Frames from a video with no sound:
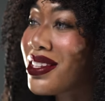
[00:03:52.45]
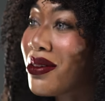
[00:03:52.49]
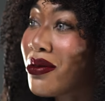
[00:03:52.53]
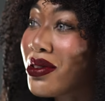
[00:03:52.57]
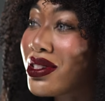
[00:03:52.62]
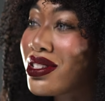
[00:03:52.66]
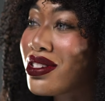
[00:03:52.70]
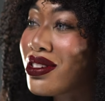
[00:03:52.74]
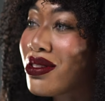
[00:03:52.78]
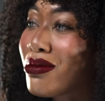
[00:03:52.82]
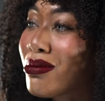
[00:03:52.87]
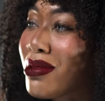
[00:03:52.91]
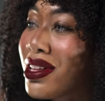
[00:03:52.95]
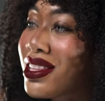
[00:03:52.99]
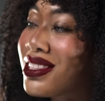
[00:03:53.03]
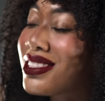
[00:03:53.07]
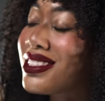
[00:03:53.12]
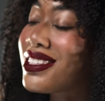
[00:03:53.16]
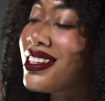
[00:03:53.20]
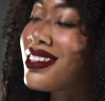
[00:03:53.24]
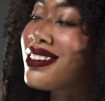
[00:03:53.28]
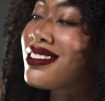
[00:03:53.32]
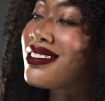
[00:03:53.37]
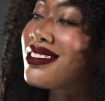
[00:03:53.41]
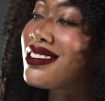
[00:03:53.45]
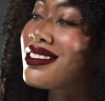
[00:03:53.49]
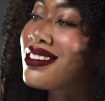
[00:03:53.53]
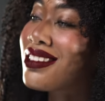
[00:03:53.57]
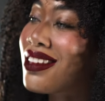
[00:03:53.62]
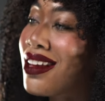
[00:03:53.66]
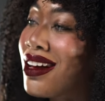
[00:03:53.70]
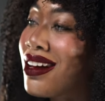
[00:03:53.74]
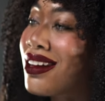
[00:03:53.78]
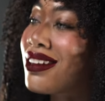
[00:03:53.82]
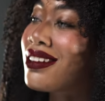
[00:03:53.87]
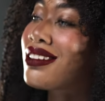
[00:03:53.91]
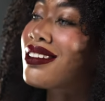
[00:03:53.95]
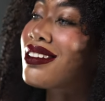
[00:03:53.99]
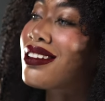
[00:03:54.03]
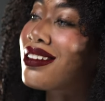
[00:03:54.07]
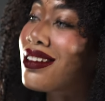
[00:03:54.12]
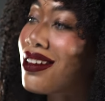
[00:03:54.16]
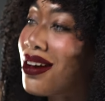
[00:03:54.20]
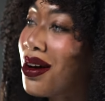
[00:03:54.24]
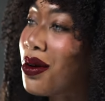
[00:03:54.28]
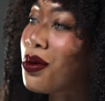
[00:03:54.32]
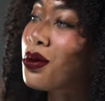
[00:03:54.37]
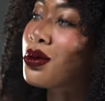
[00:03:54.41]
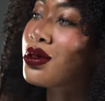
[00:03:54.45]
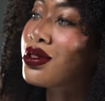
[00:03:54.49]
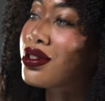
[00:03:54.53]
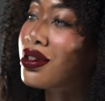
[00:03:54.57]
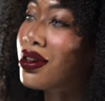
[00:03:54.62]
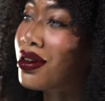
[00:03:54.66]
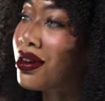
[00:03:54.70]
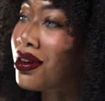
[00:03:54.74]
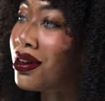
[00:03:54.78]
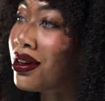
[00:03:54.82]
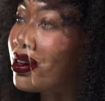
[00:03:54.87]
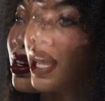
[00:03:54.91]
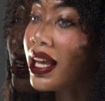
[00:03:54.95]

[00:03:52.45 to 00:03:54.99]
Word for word: every two months is not kosher.